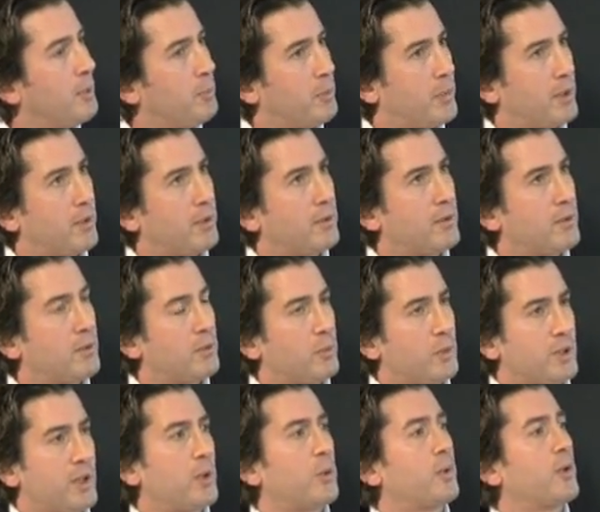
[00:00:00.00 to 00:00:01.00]
But
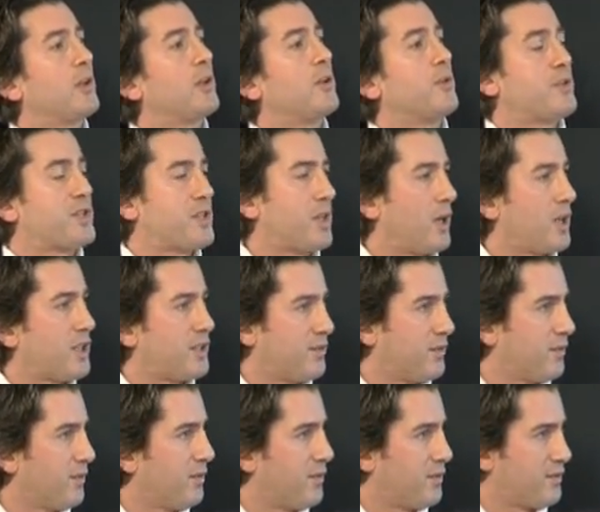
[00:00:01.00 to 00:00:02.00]
we don't want to lose sight
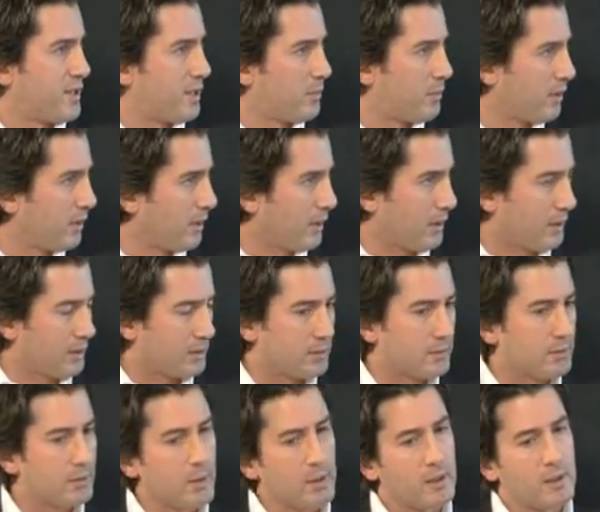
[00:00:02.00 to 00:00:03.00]
of some of the
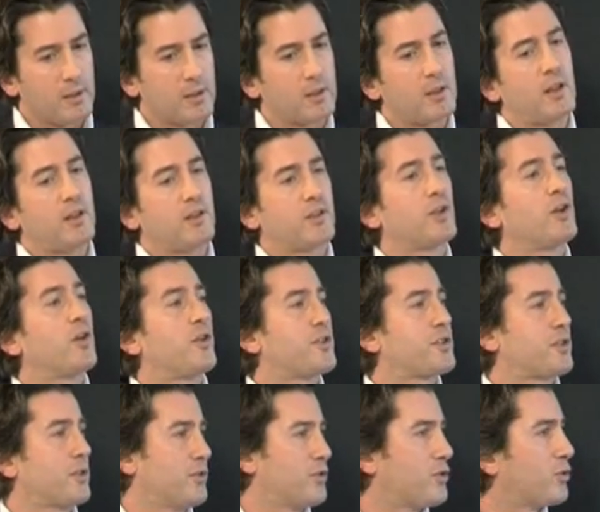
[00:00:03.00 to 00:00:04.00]
kind of
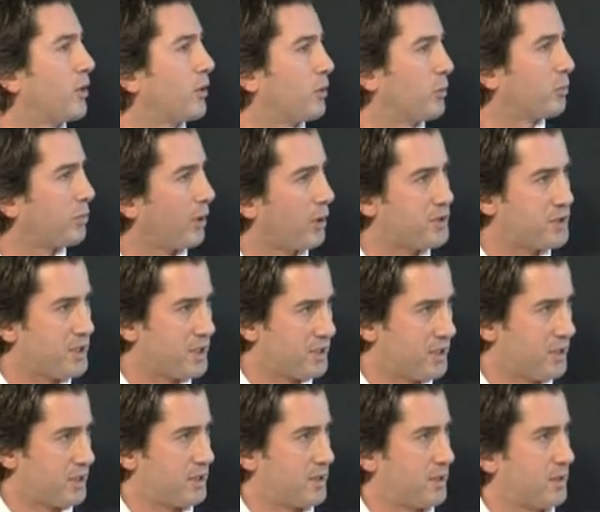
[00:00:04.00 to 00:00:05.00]
cost control
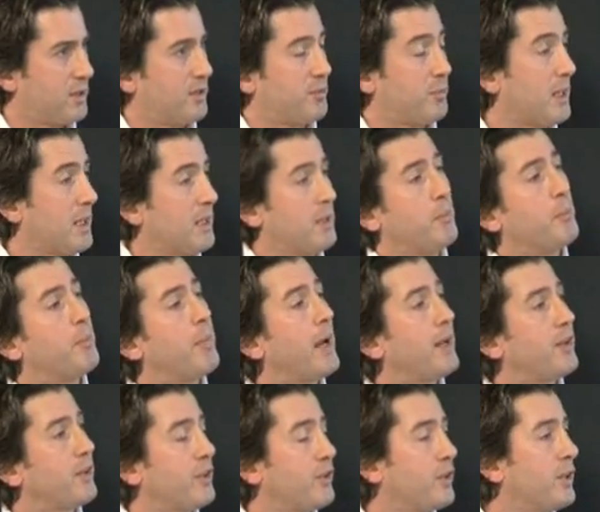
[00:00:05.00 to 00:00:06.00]
processes that have been
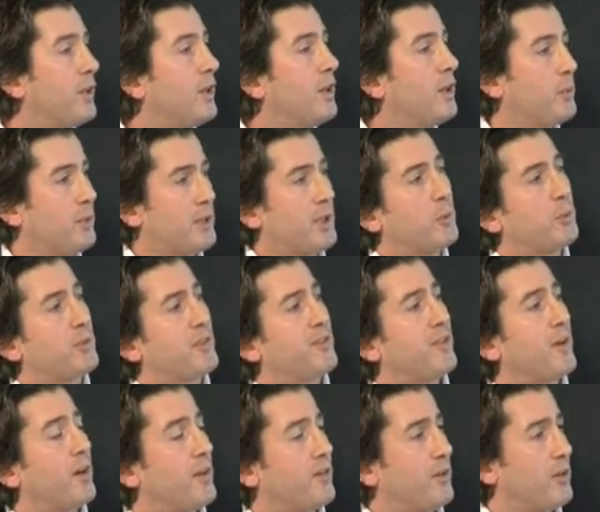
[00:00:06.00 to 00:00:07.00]
embedded. We don't want to
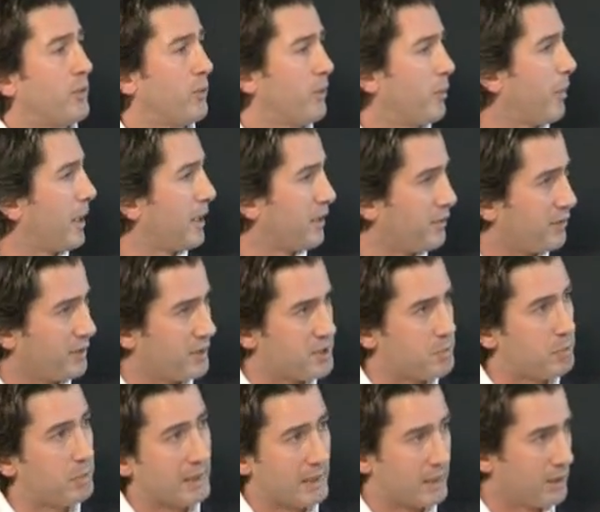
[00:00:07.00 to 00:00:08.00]
find that all the benefits
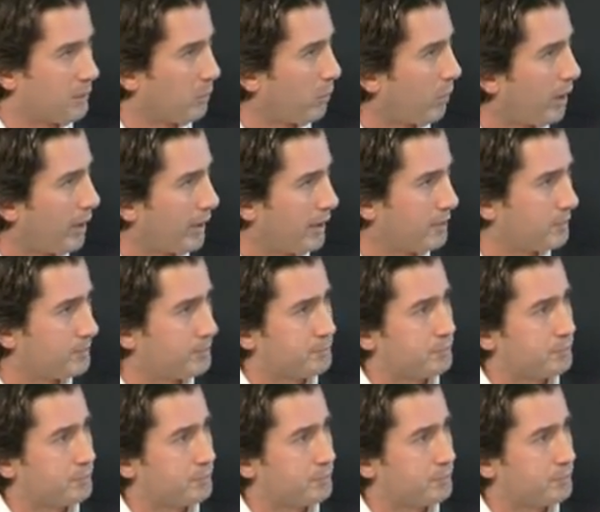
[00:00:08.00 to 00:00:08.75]
bleed away.